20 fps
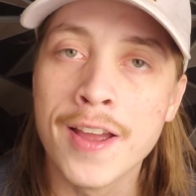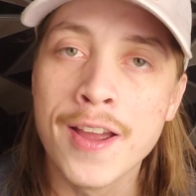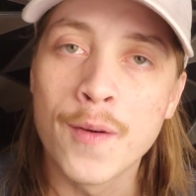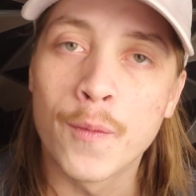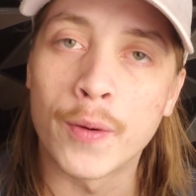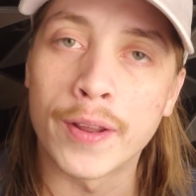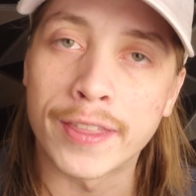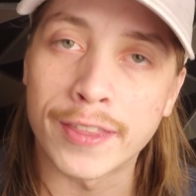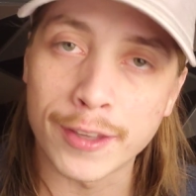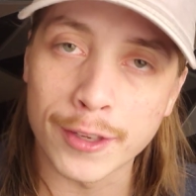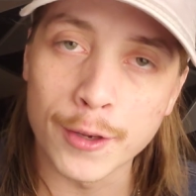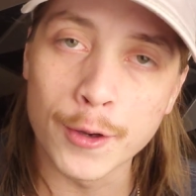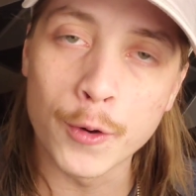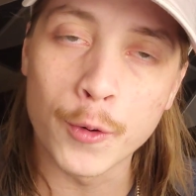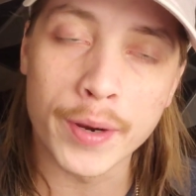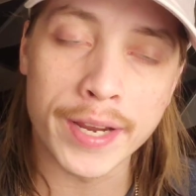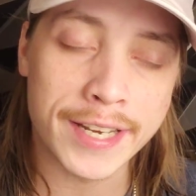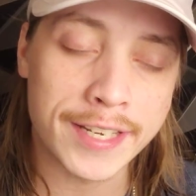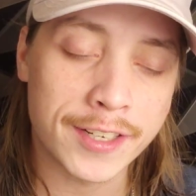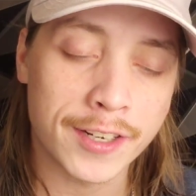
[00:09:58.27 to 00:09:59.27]
with you
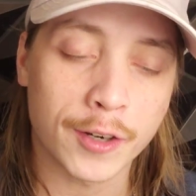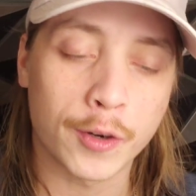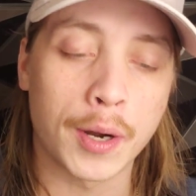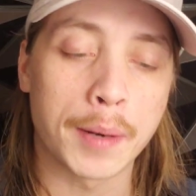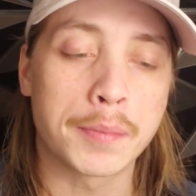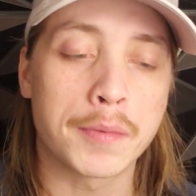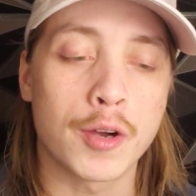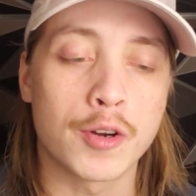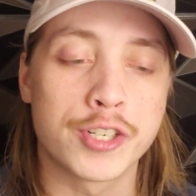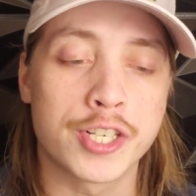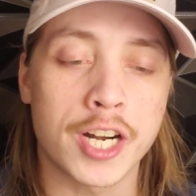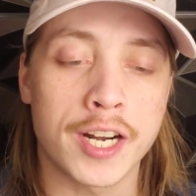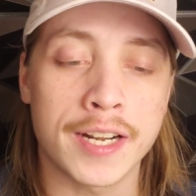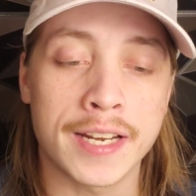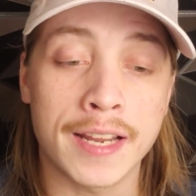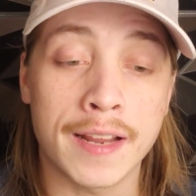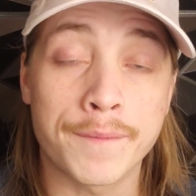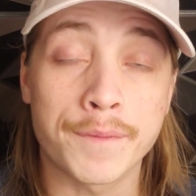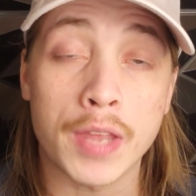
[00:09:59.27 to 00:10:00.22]
in your crypto journey.